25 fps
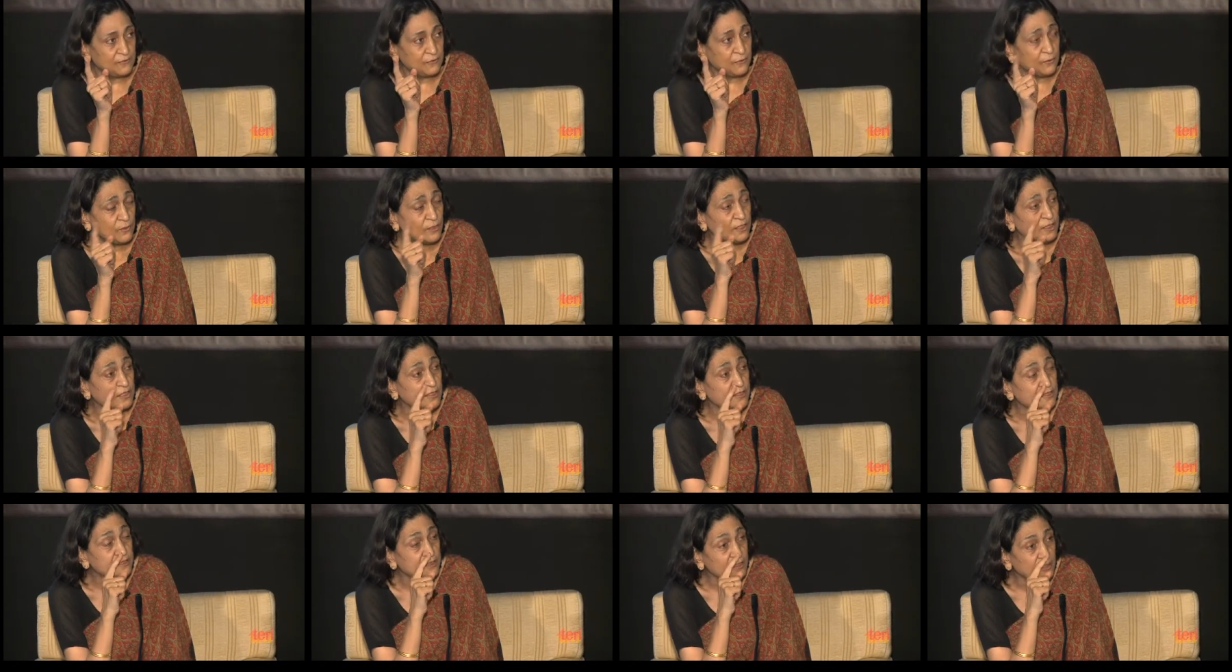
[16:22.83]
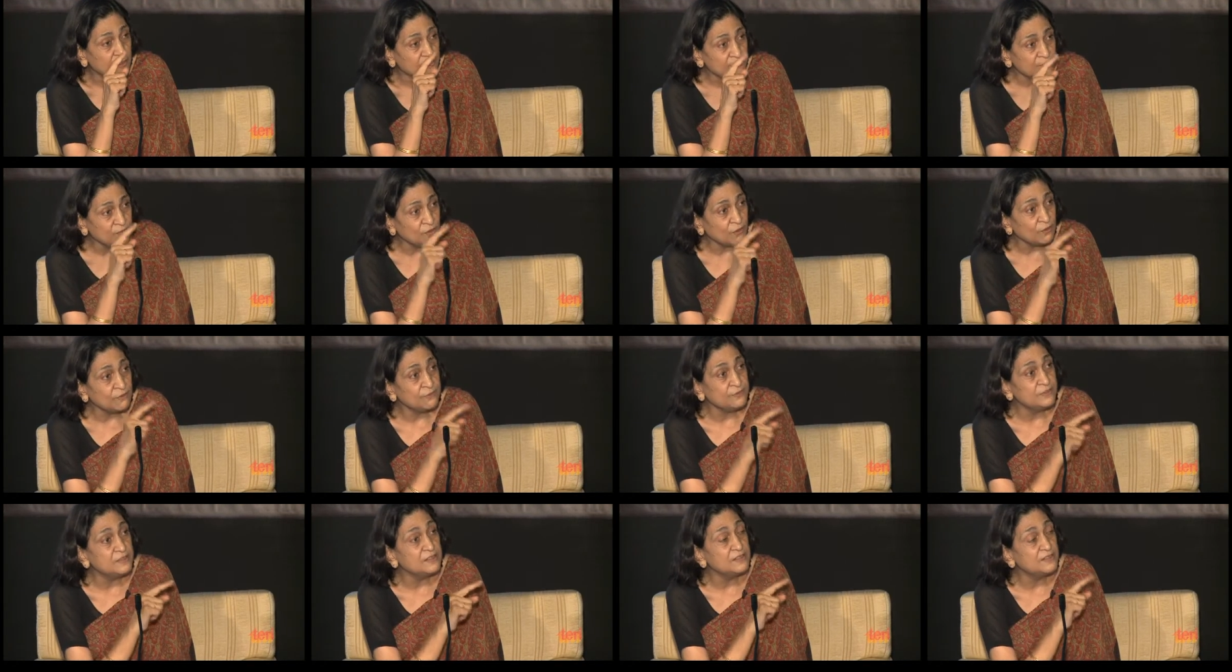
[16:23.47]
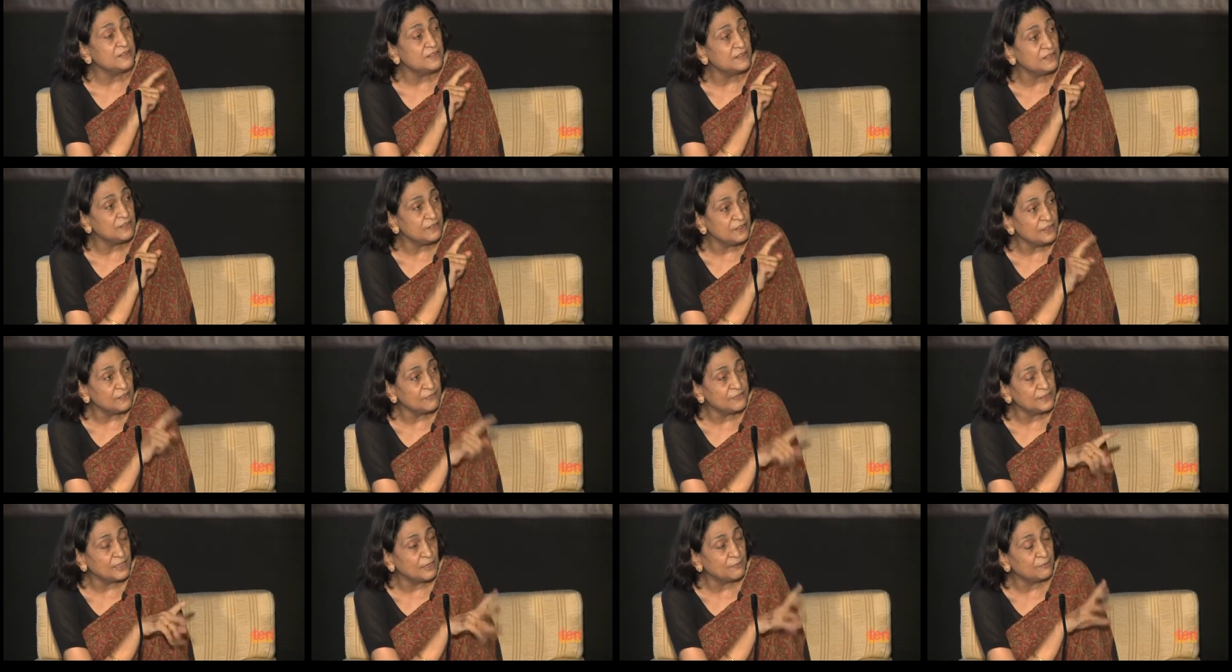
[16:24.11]
So in terms of the
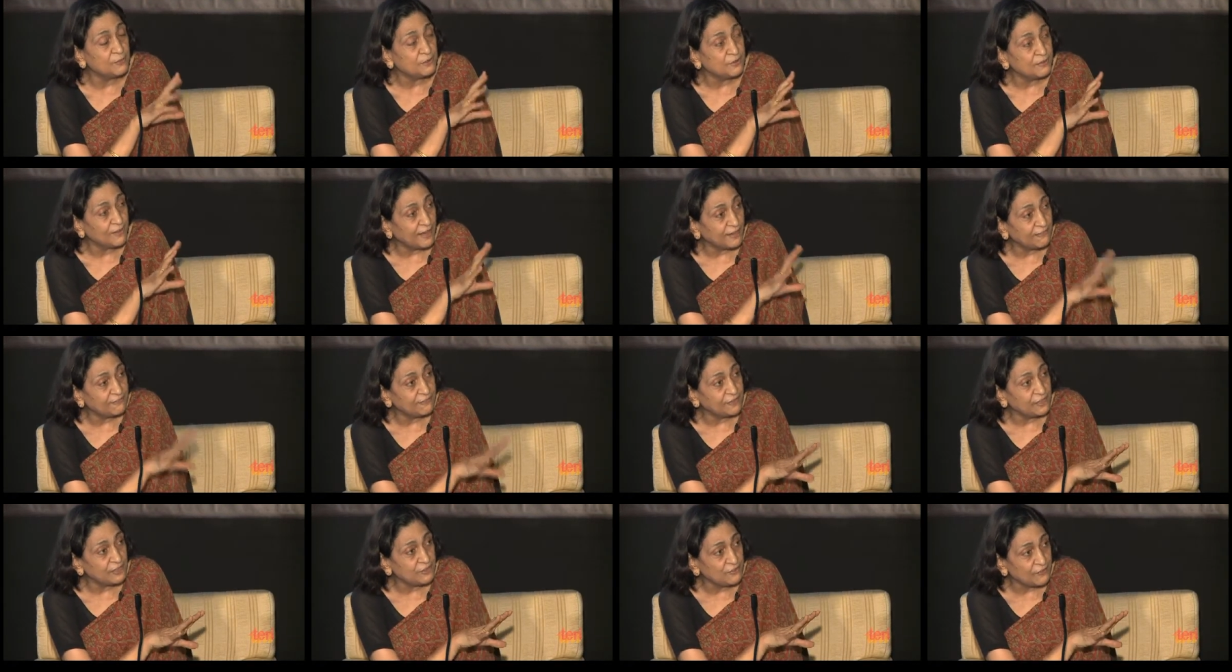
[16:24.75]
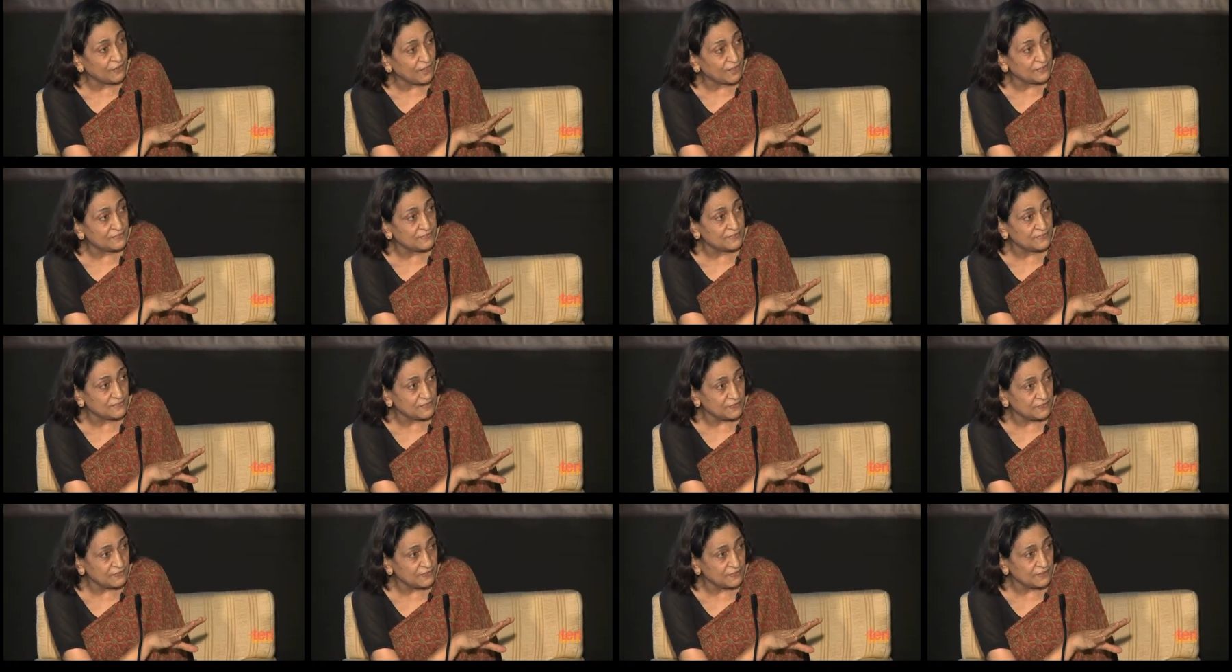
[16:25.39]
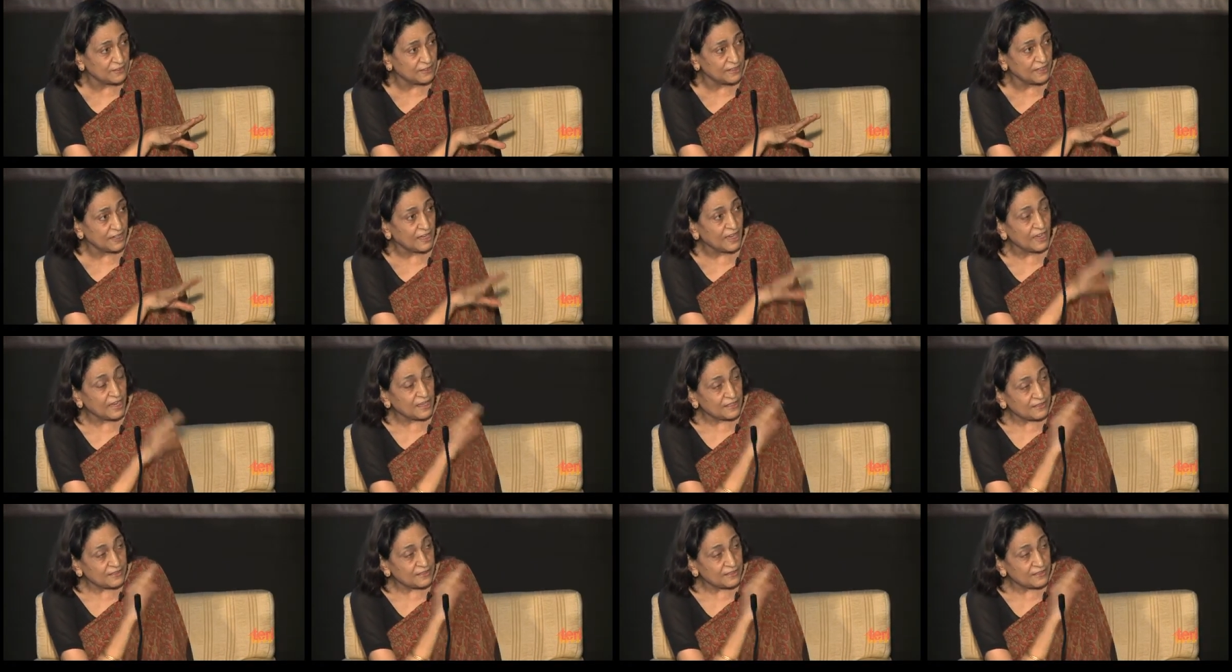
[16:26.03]
theory of demographic transition,